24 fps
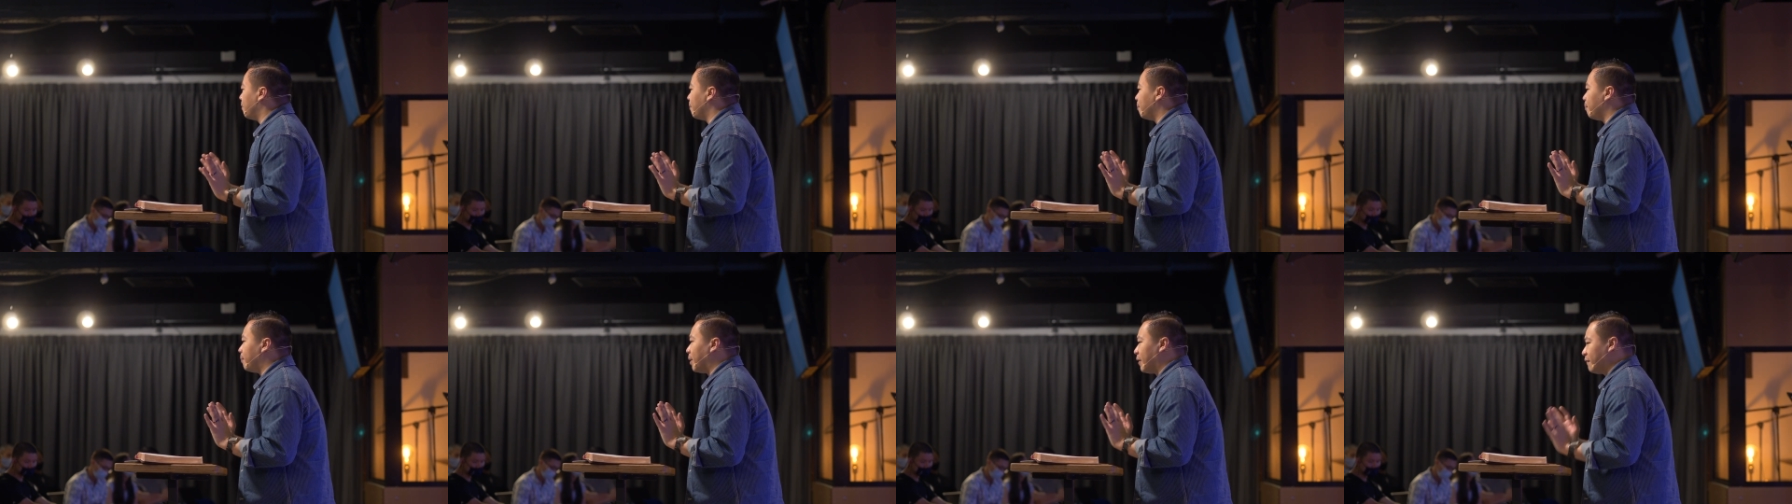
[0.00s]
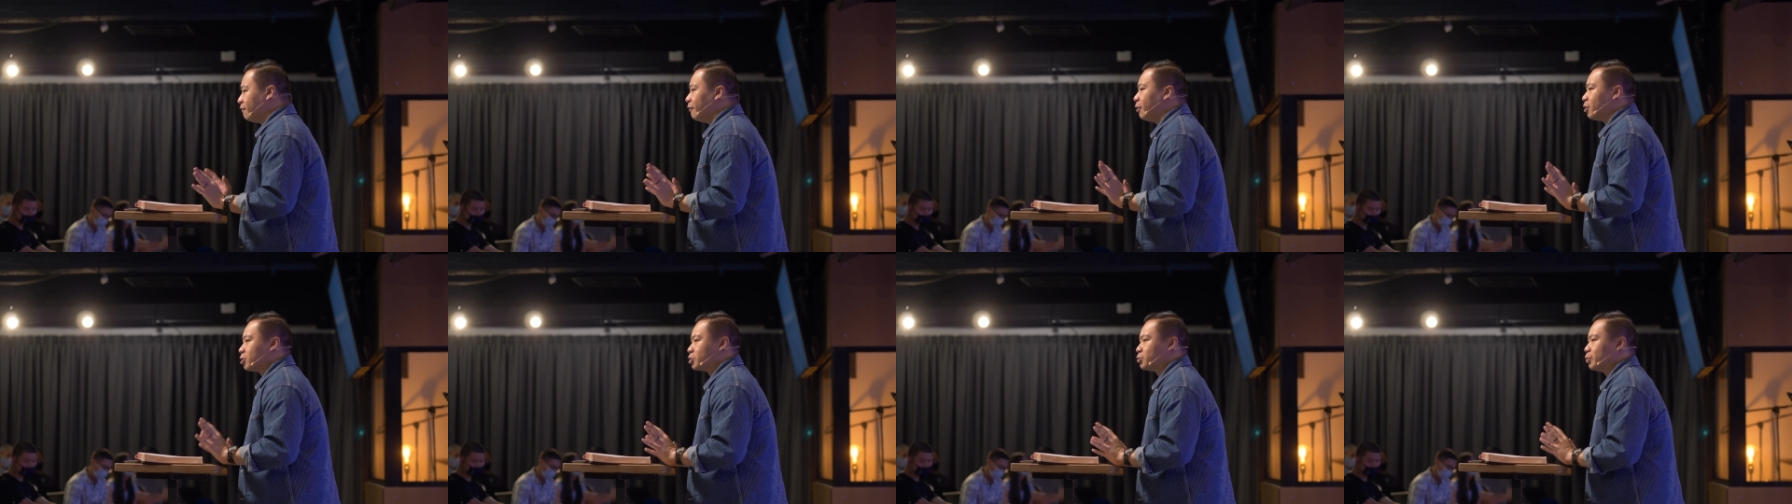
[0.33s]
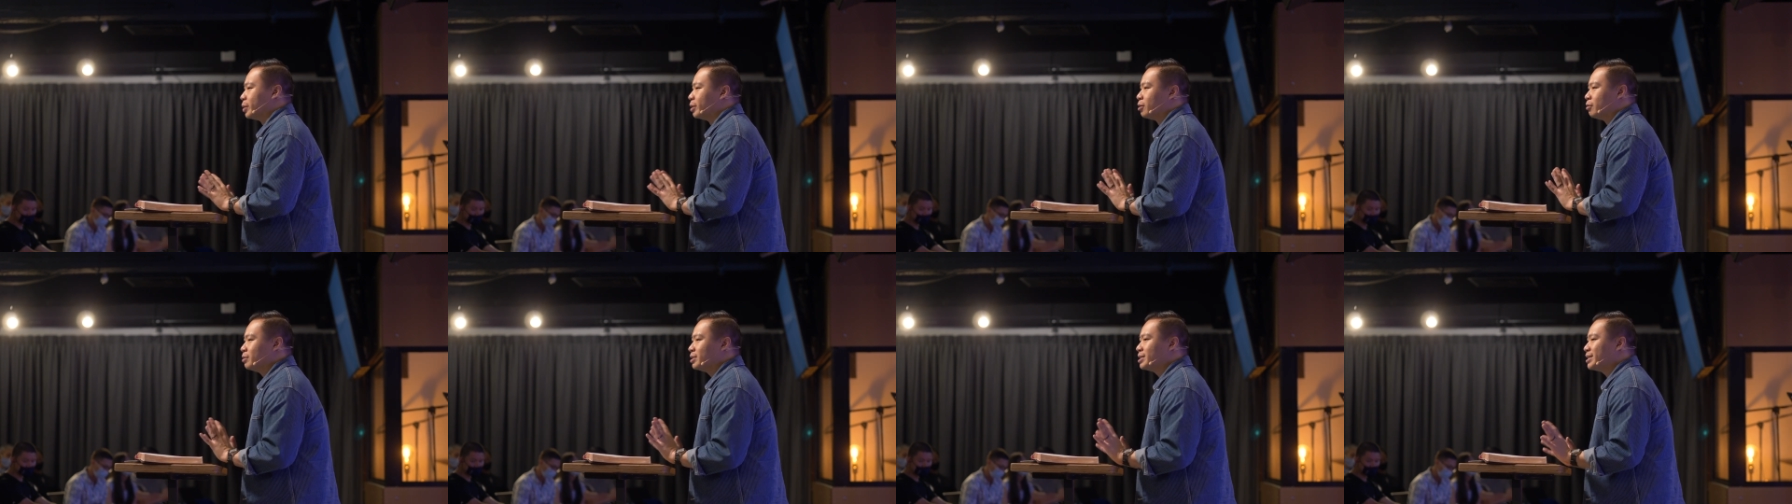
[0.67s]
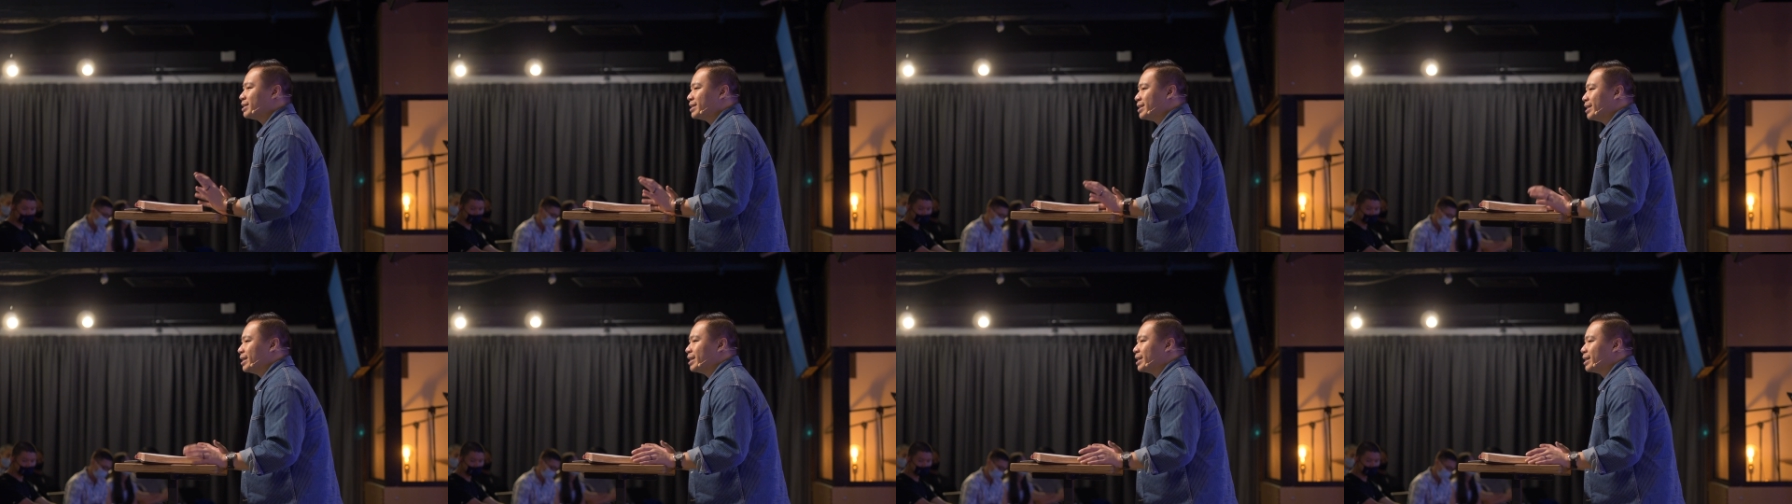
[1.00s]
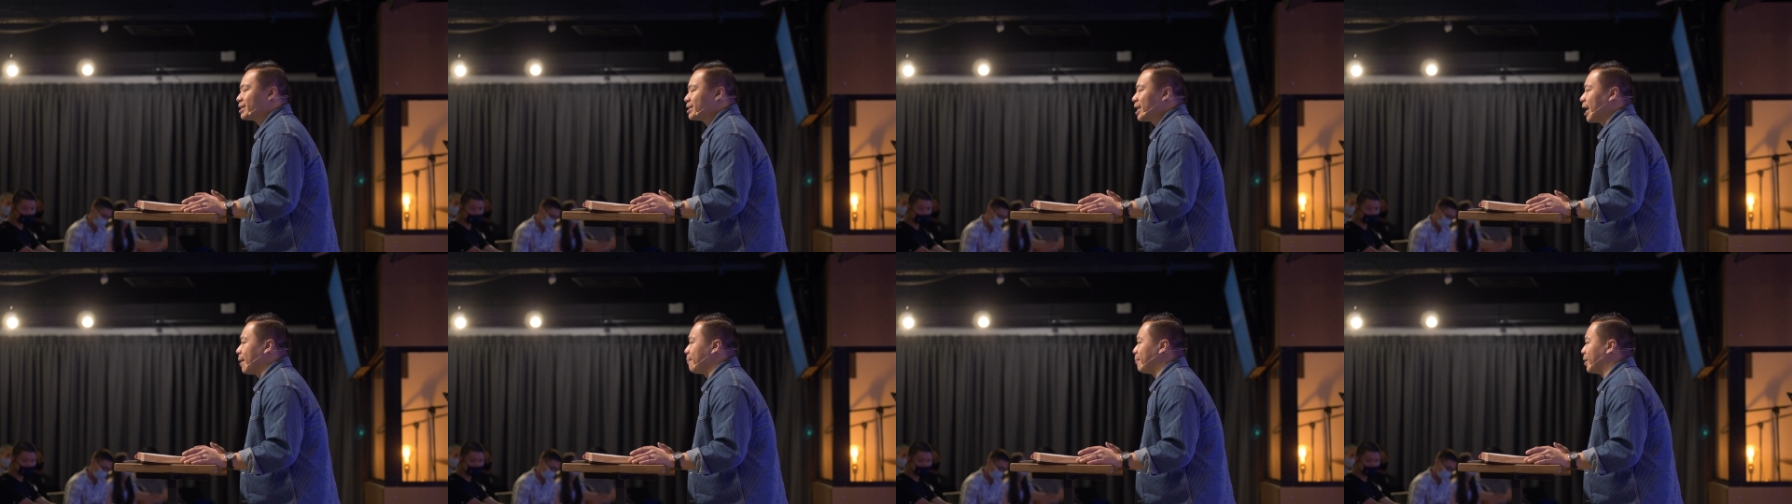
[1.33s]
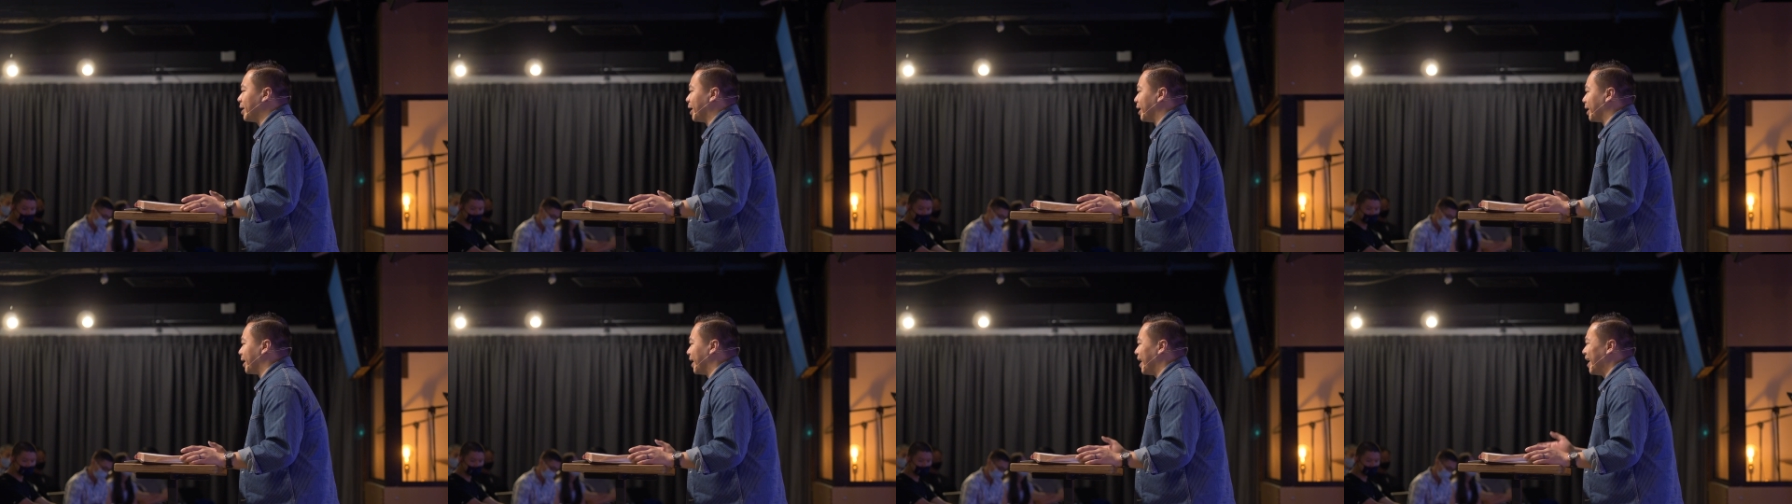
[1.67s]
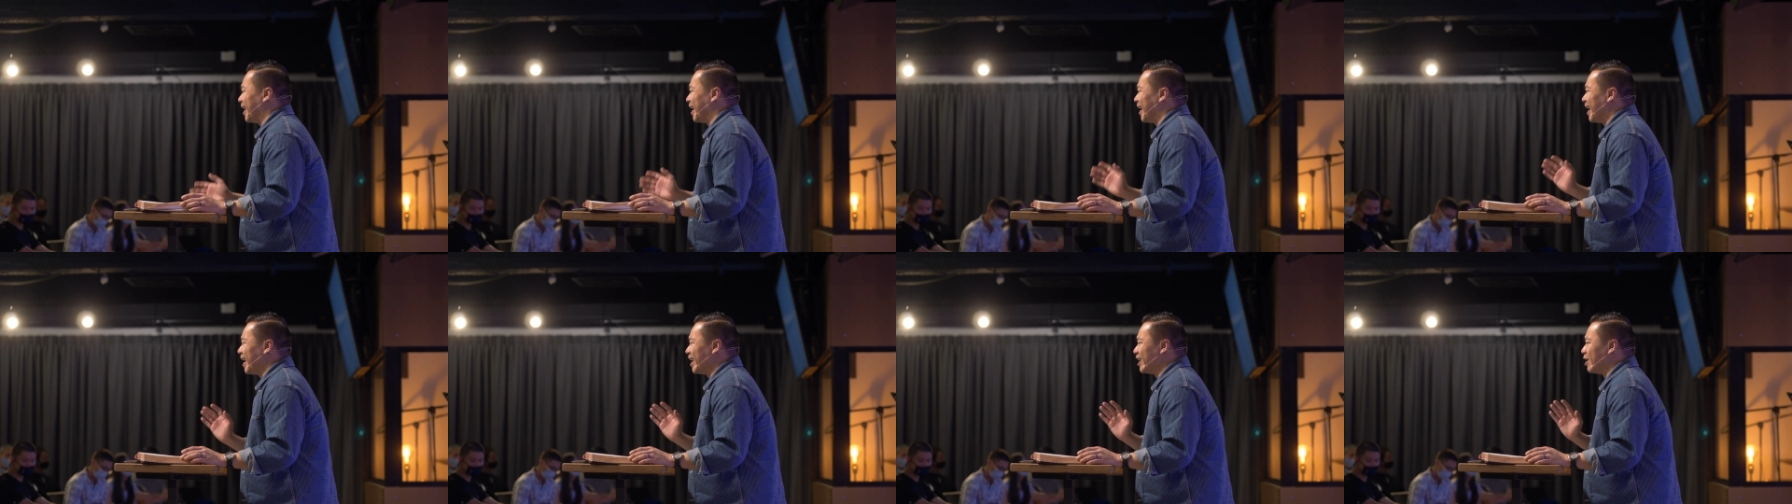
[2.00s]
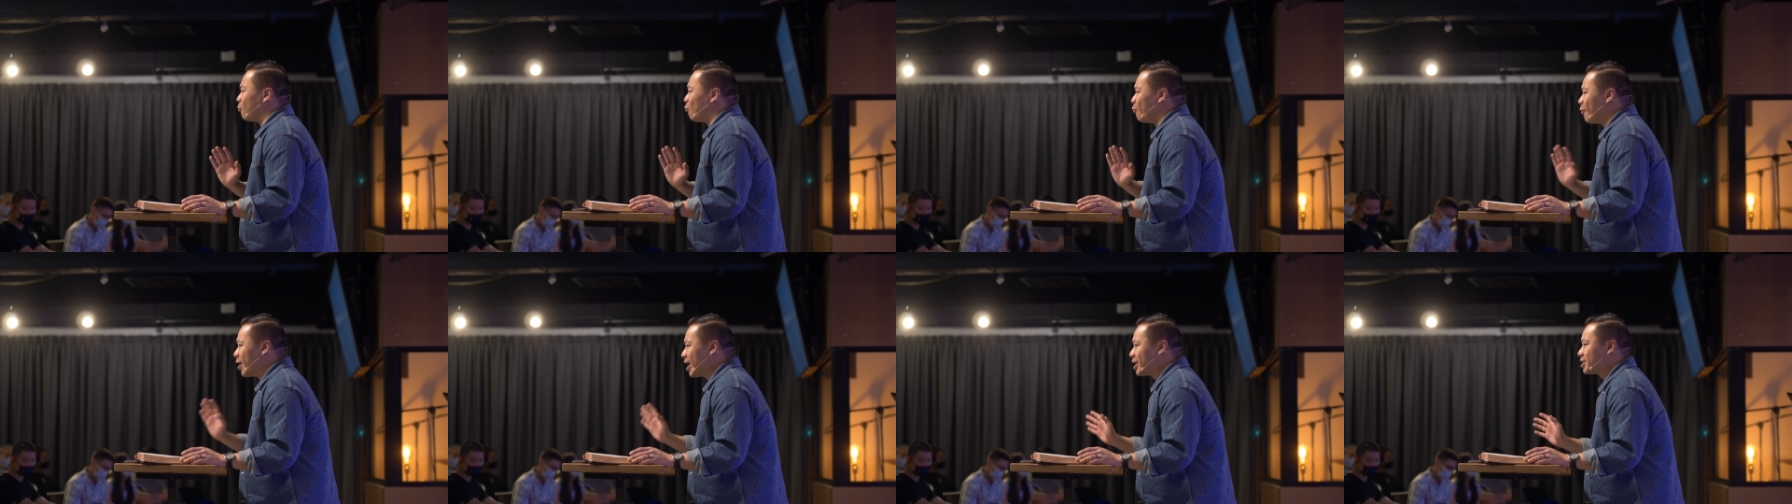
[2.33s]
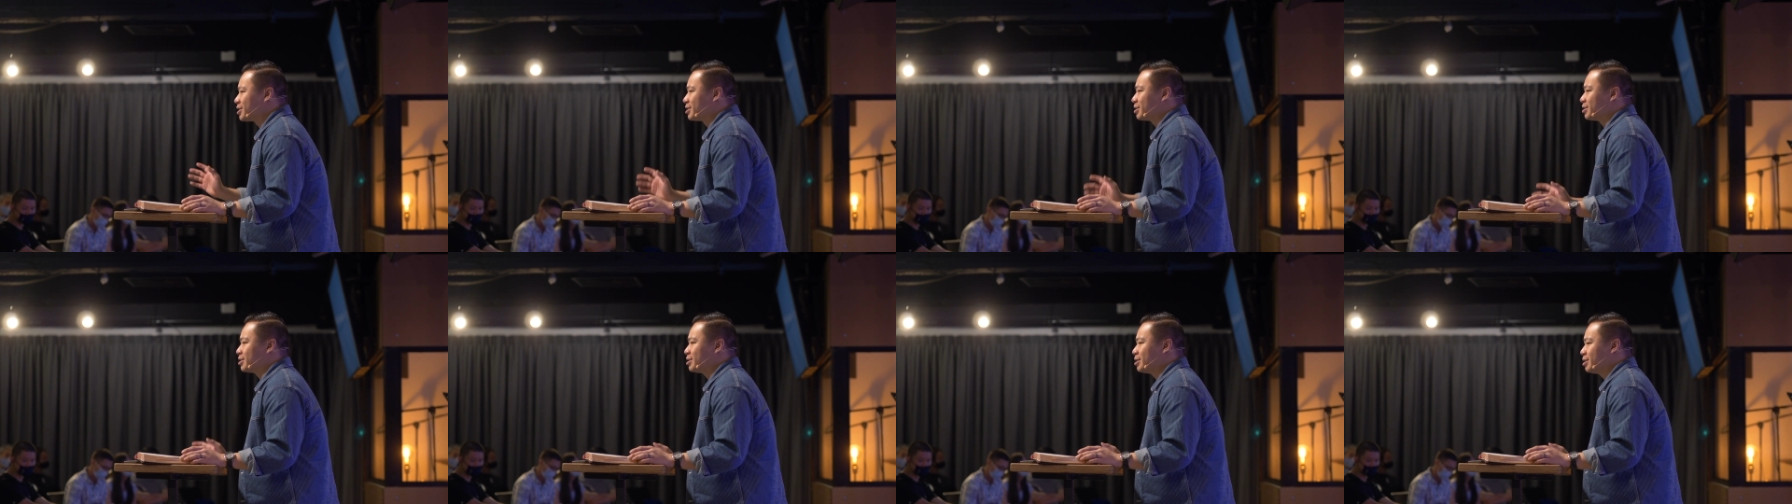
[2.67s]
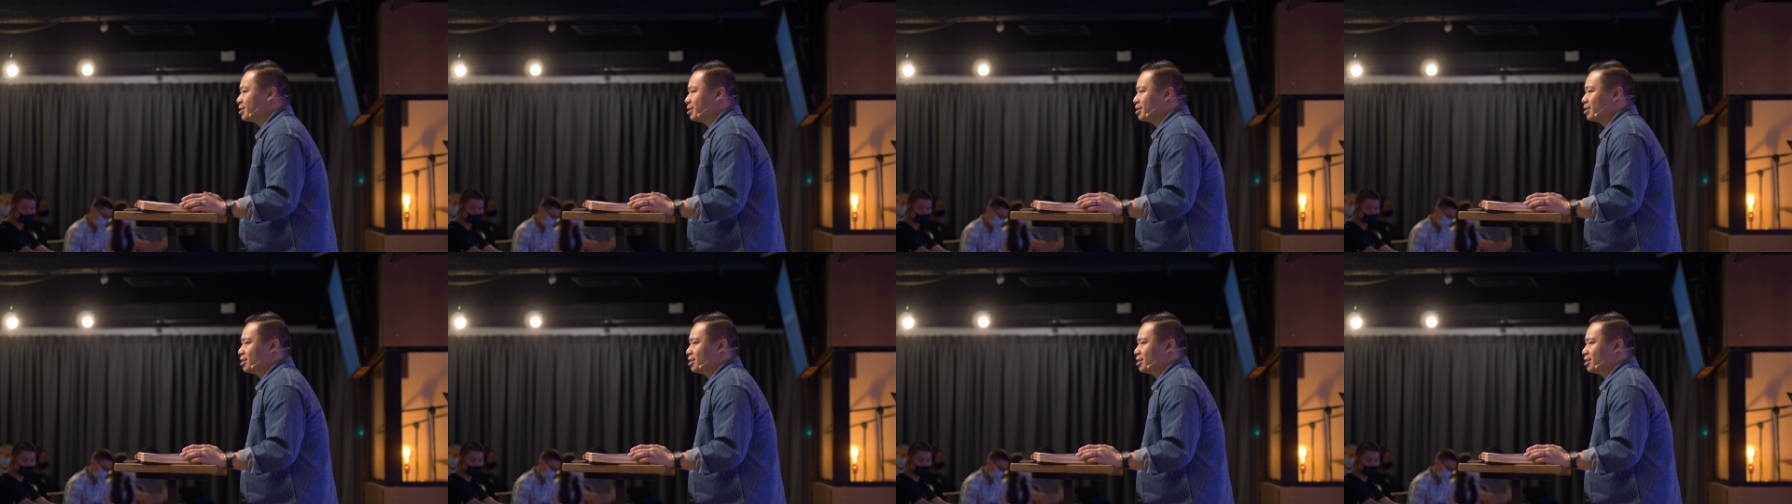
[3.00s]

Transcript: But folks, we don't see this happening in the rest